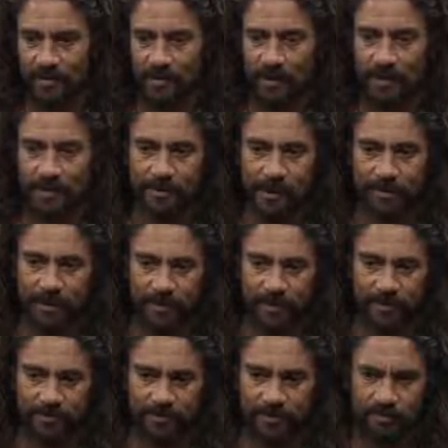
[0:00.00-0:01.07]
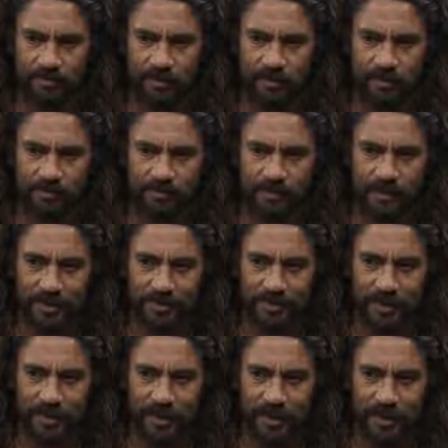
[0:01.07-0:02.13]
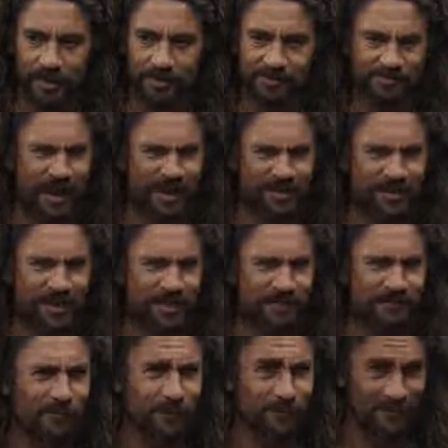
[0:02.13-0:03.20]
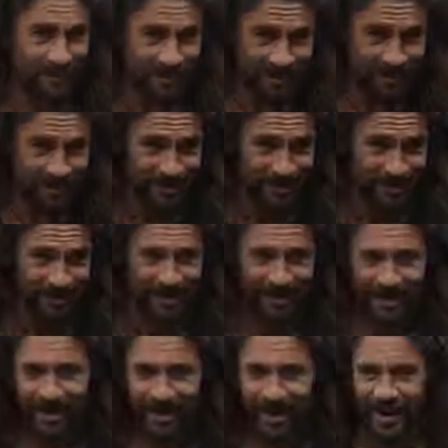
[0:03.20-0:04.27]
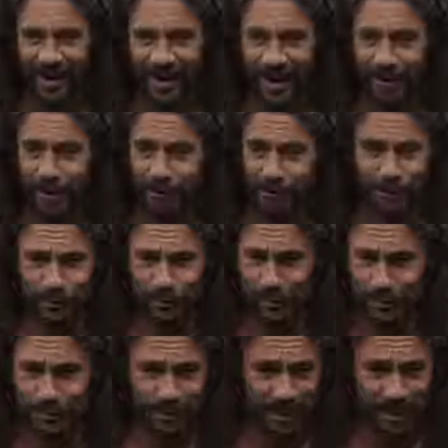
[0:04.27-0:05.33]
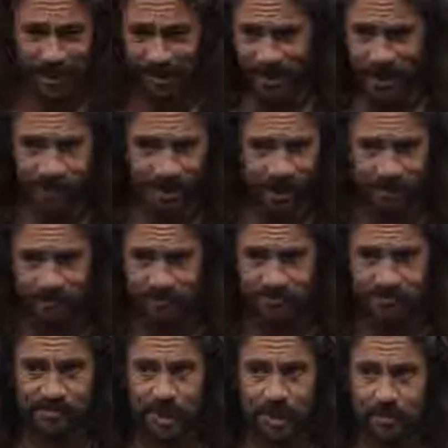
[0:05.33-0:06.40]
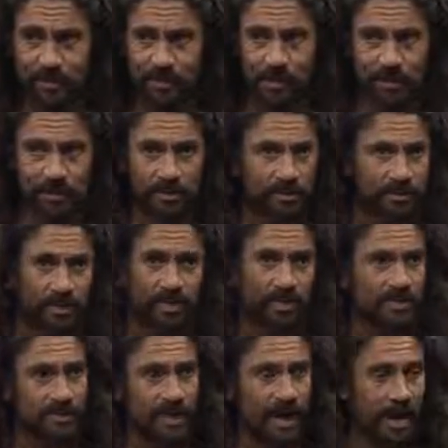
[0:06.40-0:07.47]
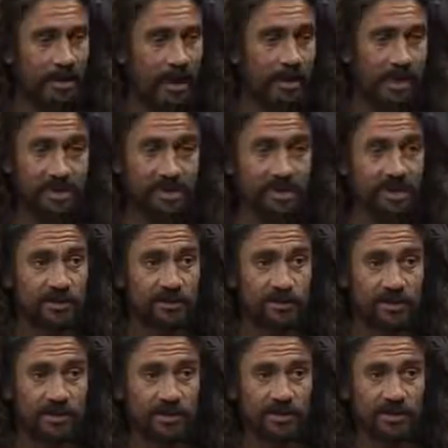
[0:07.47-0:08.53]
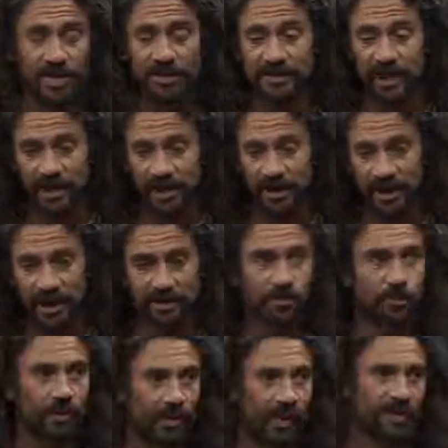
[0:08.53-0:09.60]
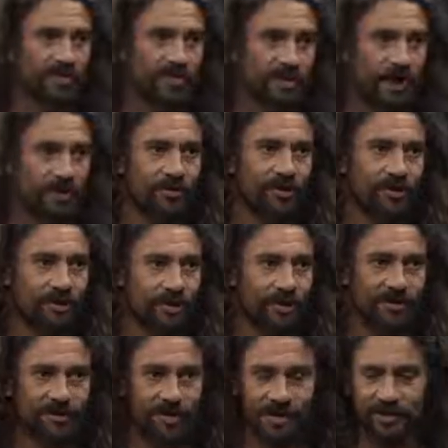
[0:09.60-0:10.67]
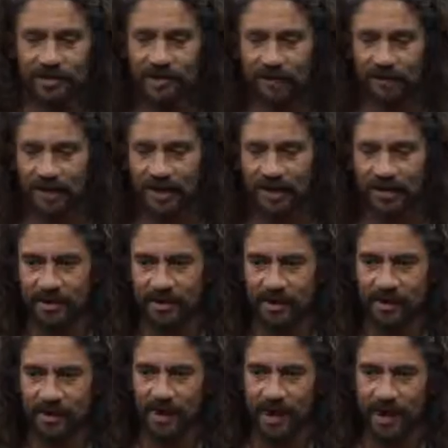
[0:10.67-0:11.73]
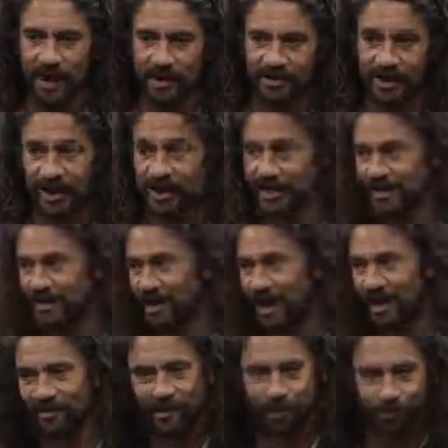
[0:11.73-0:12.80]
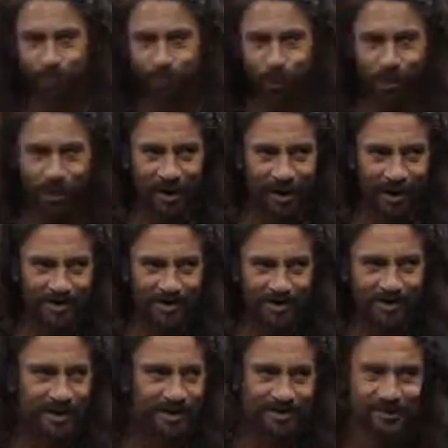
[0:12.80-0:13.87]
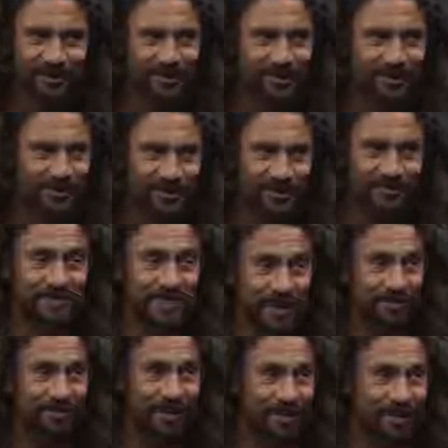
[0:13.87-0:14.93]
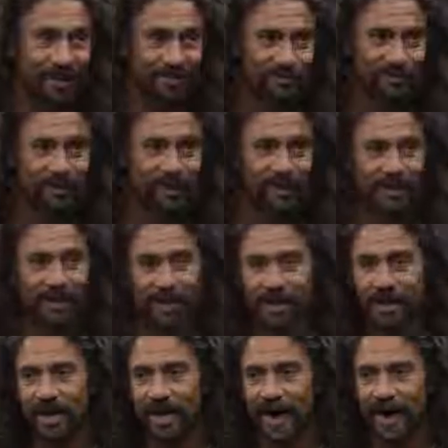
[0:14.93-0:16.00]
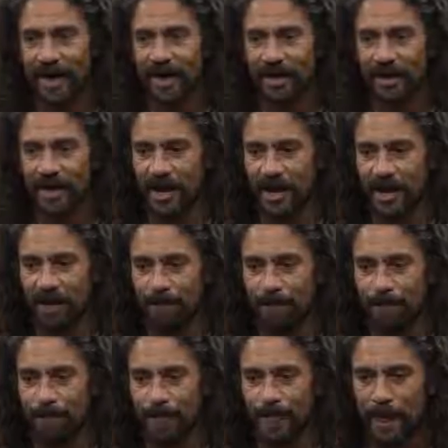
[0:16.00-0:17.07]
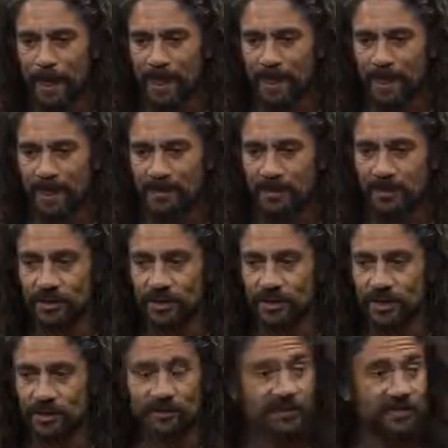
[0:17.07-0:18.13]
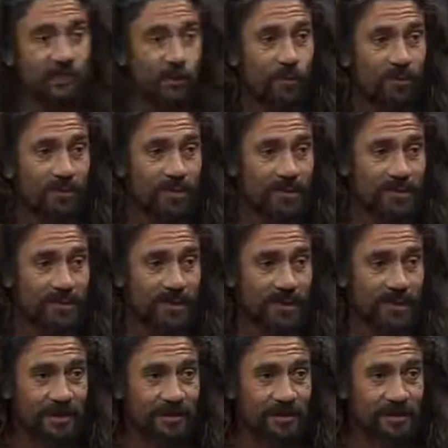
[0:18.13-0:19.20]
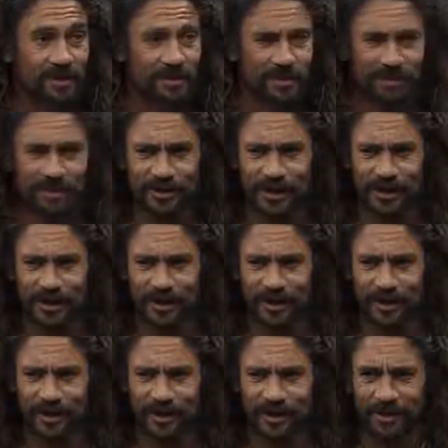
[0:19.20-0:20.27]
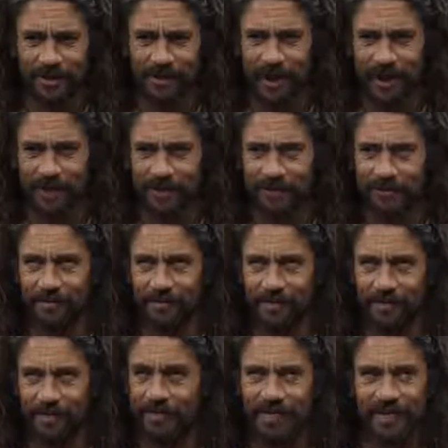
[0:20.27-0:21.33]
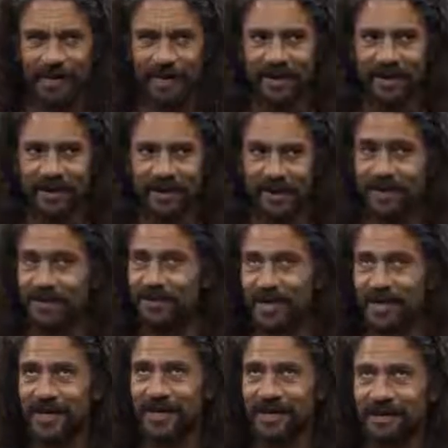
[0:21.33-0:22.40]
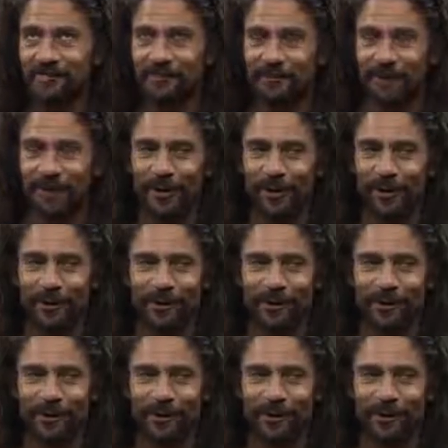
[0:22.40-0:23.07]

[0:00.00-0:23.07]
picked him up in Brisbane where his mate kind of forced him into it. Long story short, he ended up coming along doing a bunch of gigs with us, and he's only gigged with us only. So he's never been done any other raw gigs of any sorts. He's always done pro gigs with me, and he's doing the festival with me this year, which is Is He Even Real?